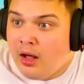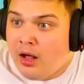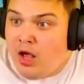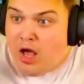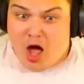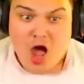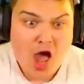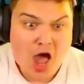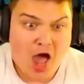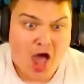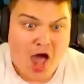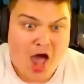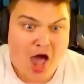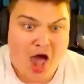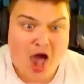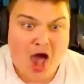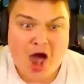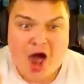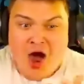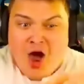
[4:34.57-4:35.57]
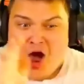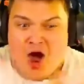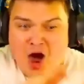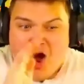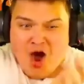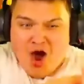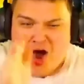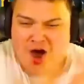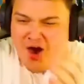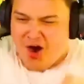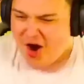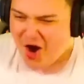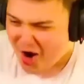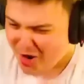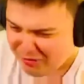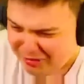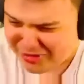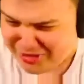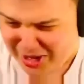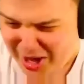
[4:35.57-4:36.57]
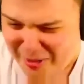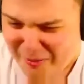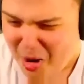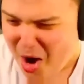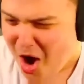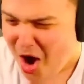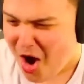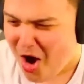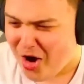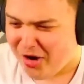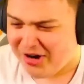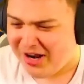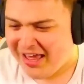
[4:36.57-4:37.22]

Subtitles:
Ah! Oh, come on!